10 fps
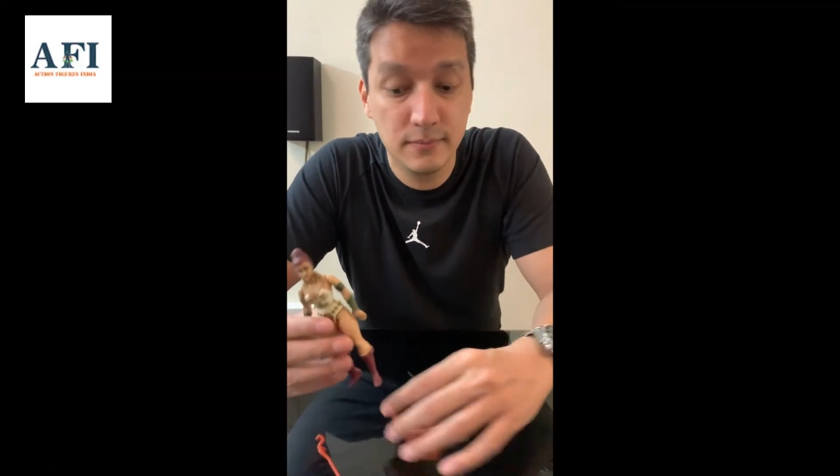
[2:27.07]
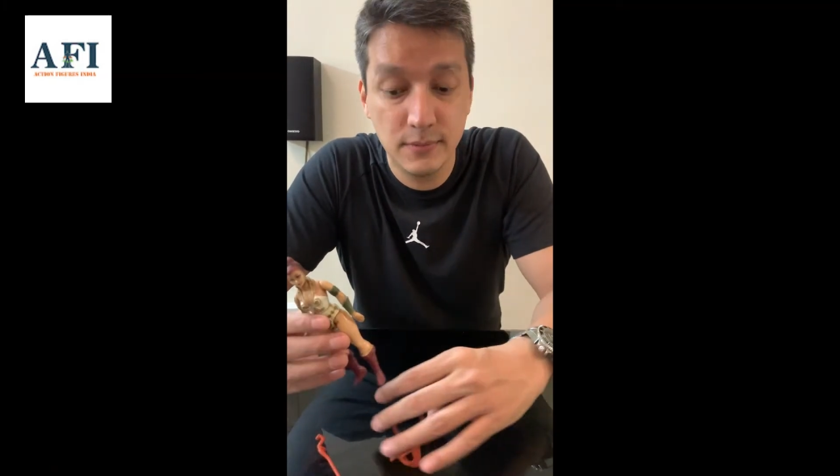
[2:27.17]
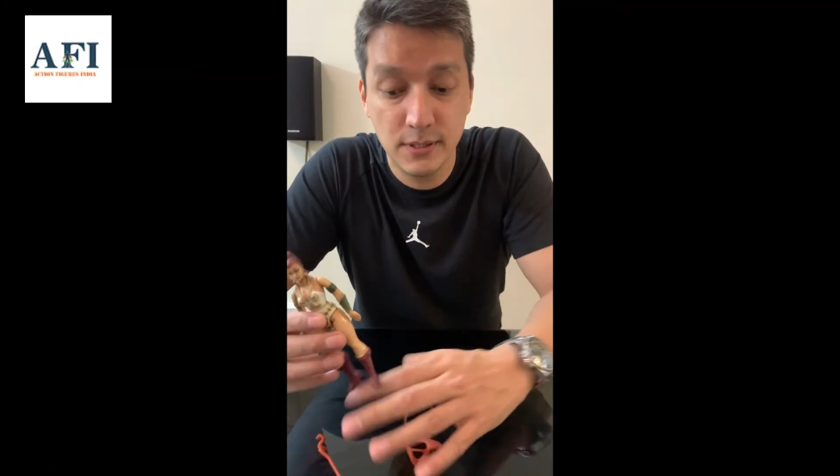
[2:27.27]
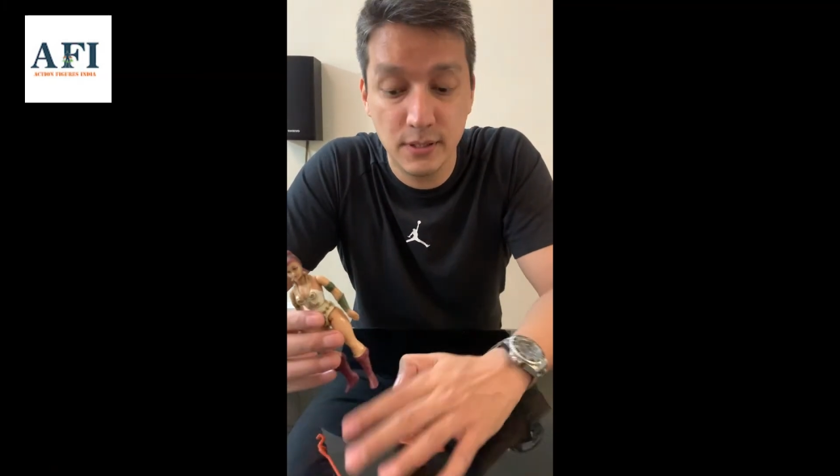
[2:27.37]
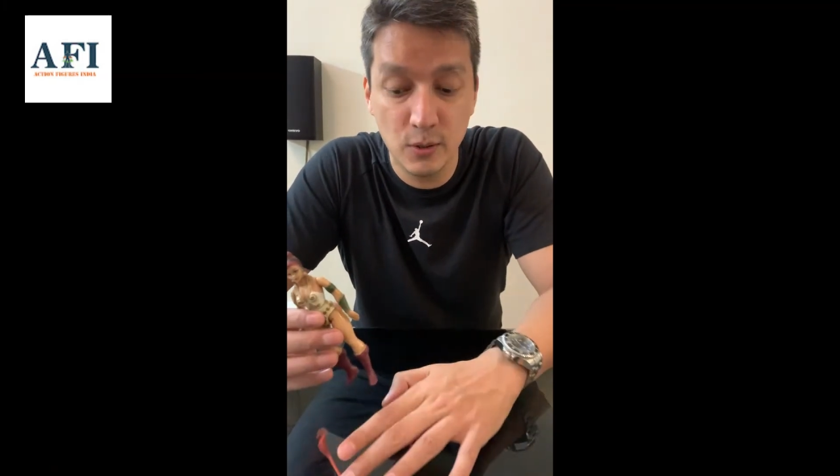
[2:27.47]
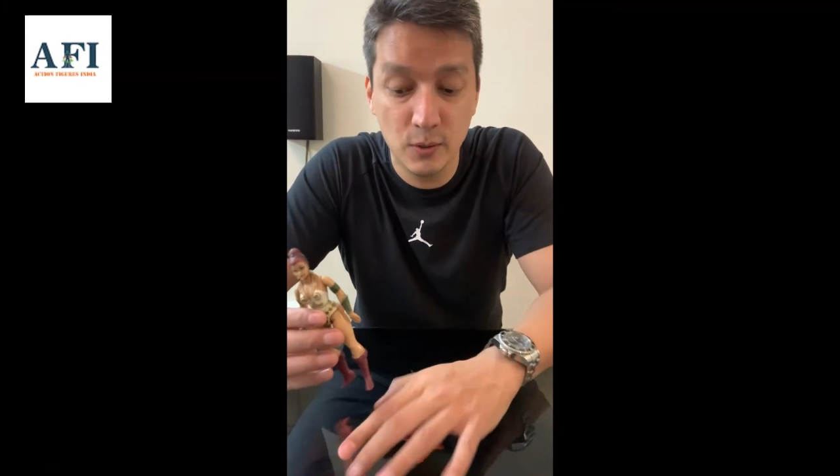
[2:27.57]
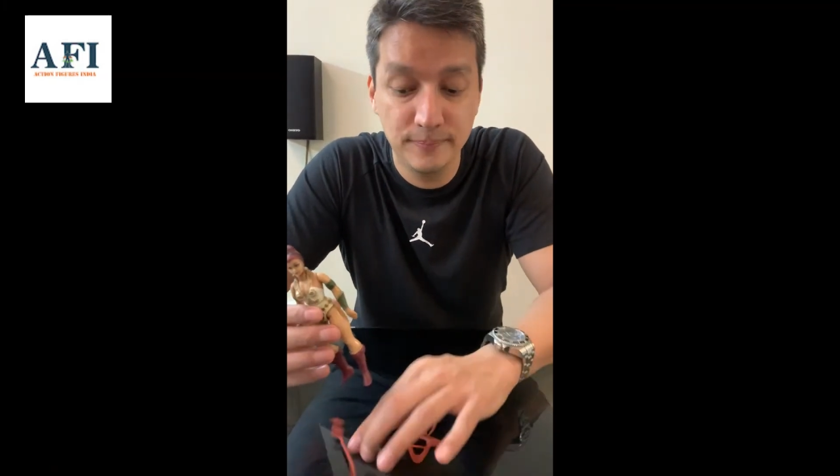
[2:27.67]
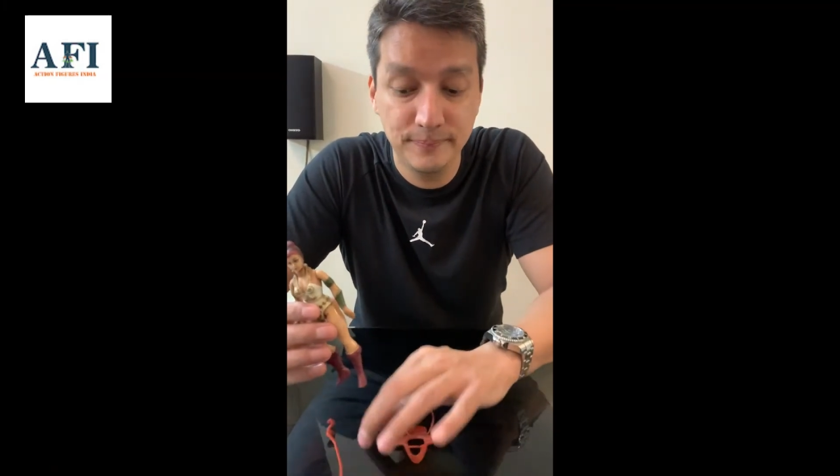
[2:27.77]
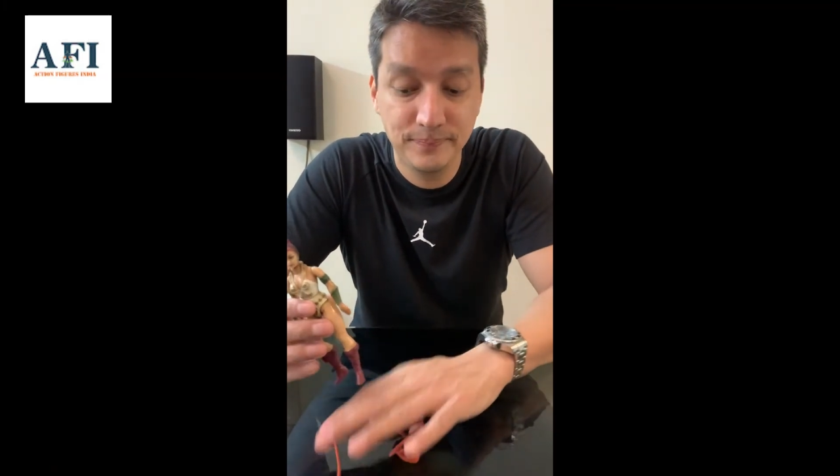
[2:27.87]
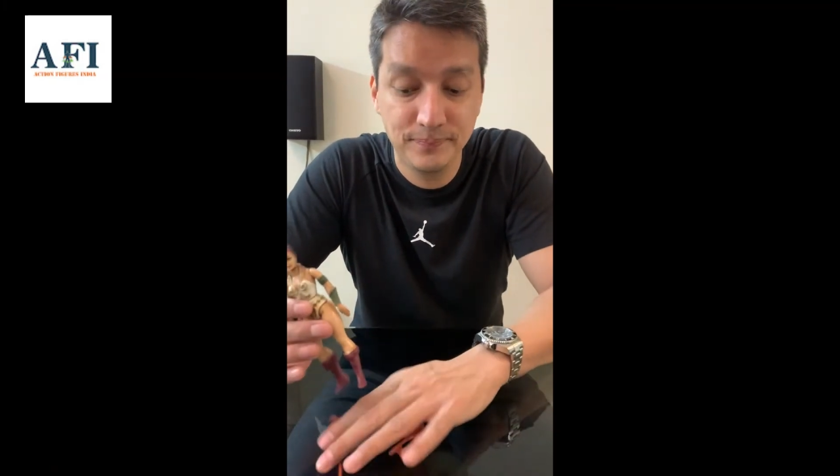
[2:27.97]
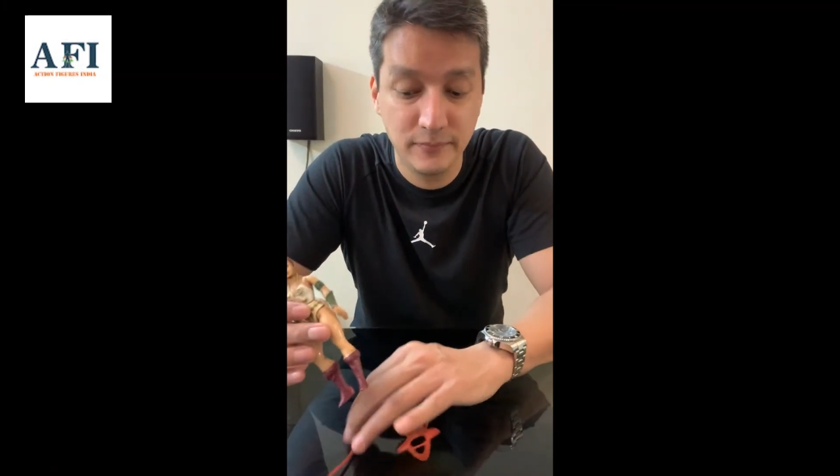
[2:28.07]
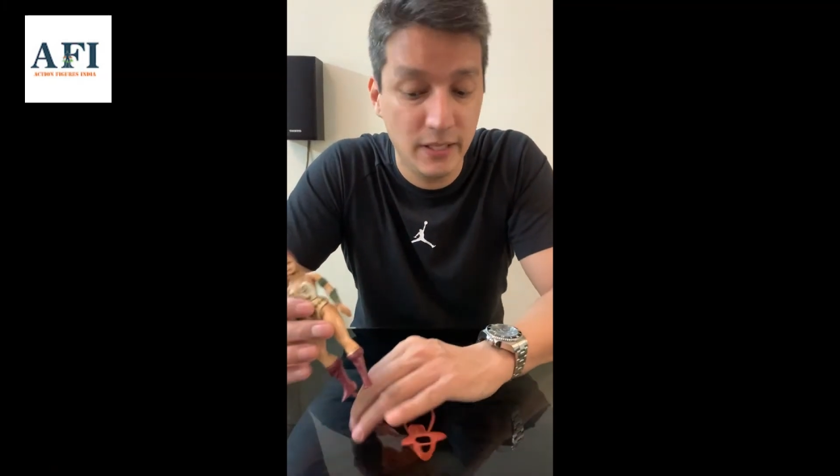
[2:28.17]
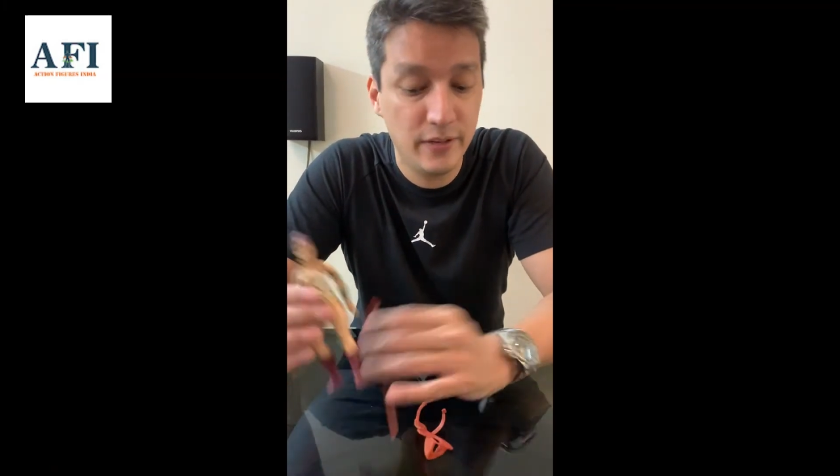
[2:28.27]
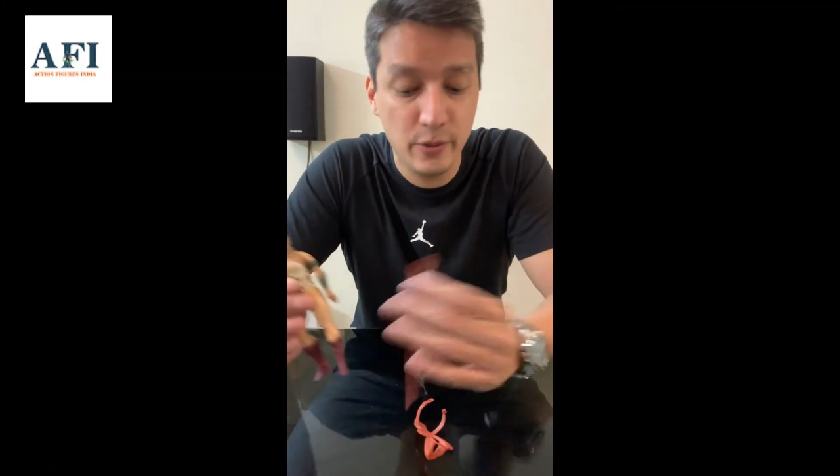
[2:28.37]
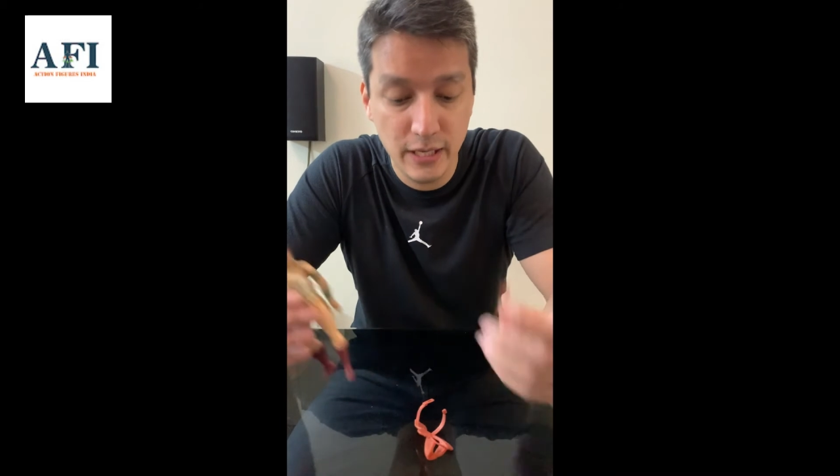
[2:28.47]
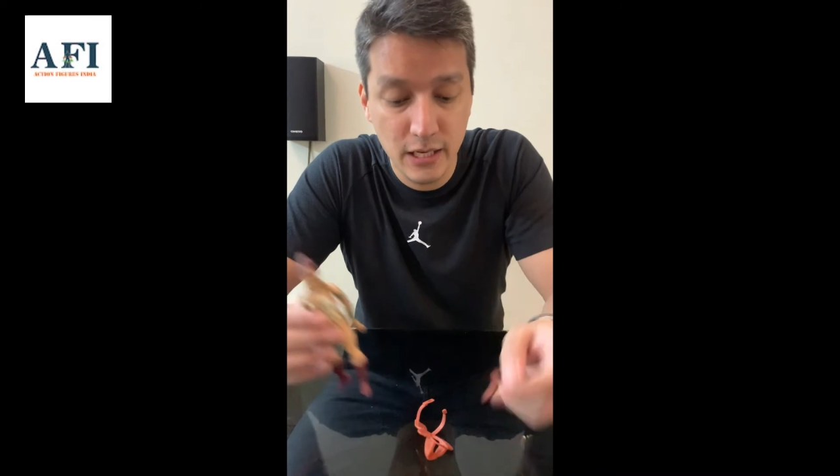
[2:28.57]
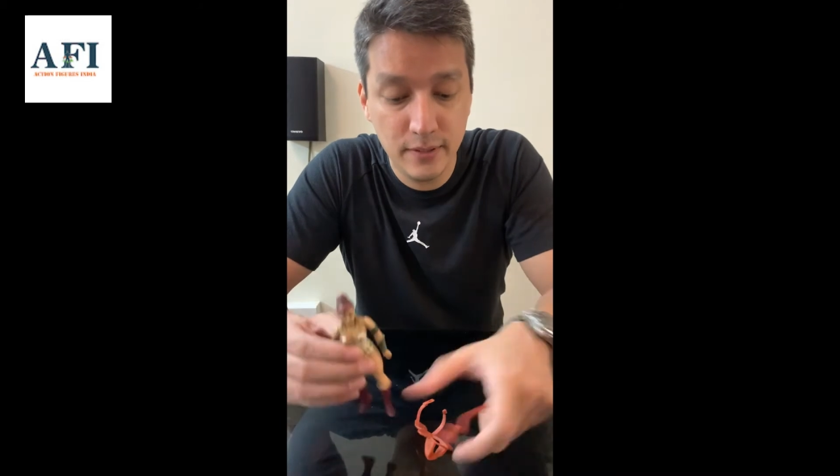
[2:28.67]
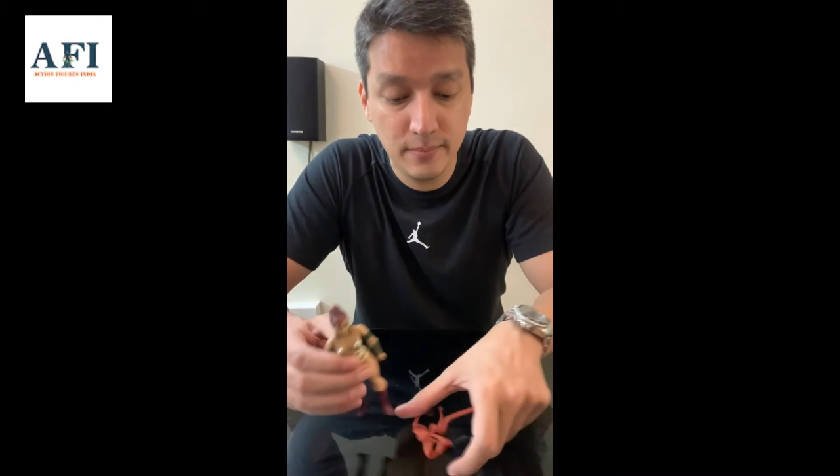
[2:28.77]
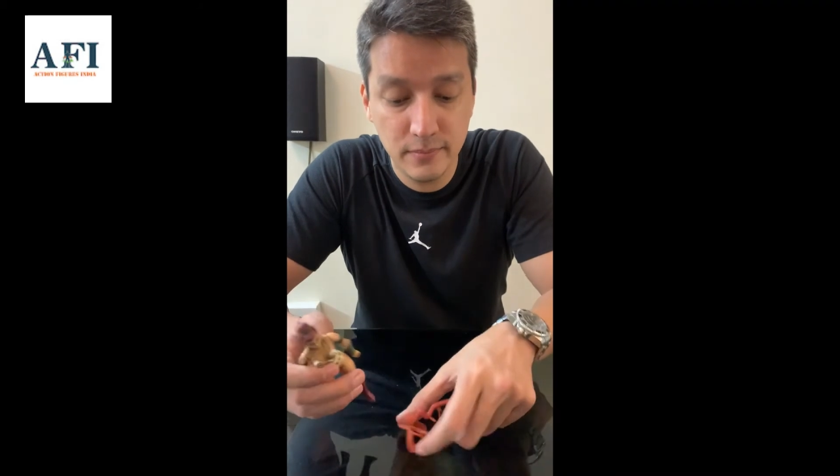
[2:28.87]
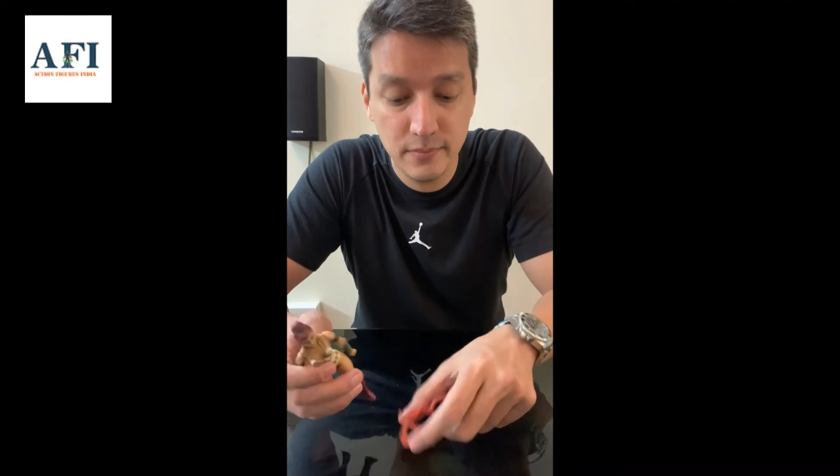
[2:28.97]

So yeah, there you have it.